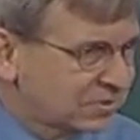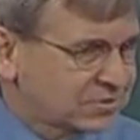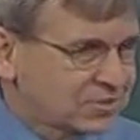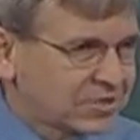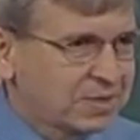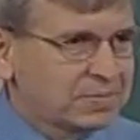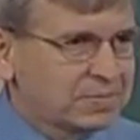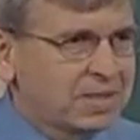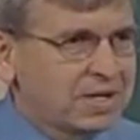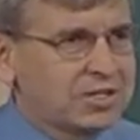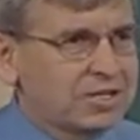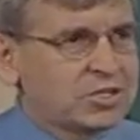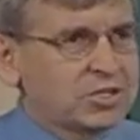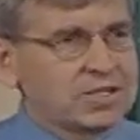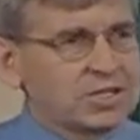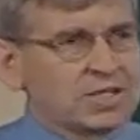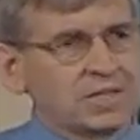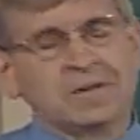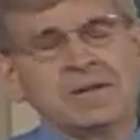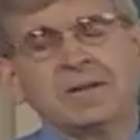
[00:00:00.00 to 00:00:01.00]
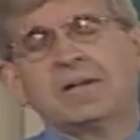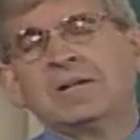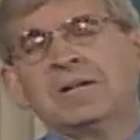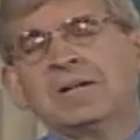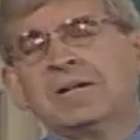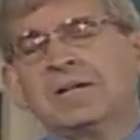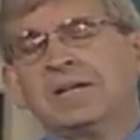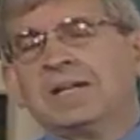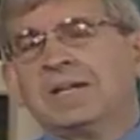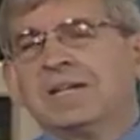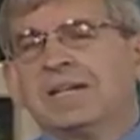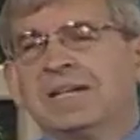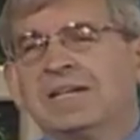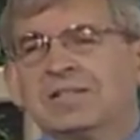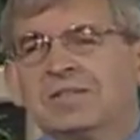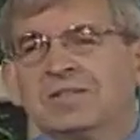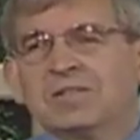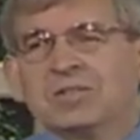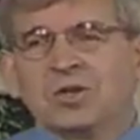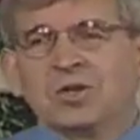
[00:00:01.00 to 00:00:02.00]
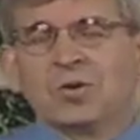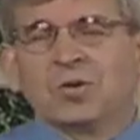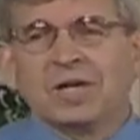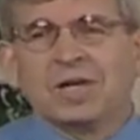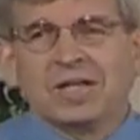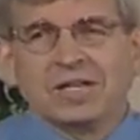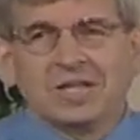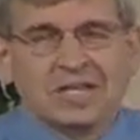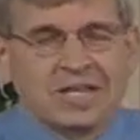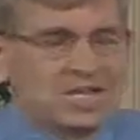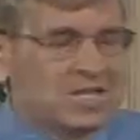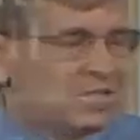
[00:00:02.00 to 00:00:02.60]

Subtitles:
examination. And so he